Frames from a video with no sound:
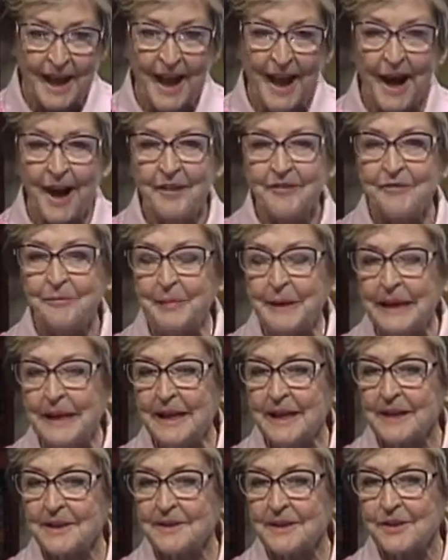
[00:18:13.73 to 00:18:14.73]
of
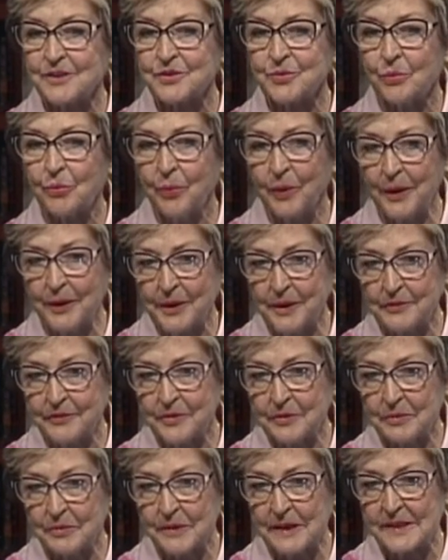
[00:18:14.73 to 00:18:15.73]
being in this
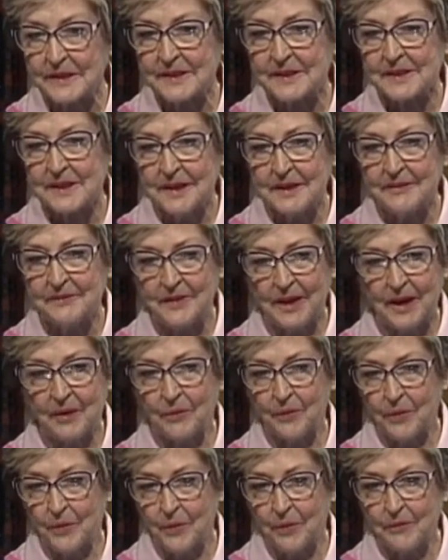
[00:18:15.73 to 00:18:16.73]
wonderful receiving
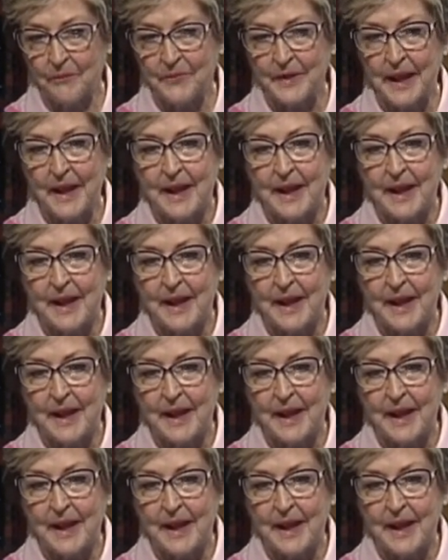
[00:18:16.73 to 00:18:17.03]
room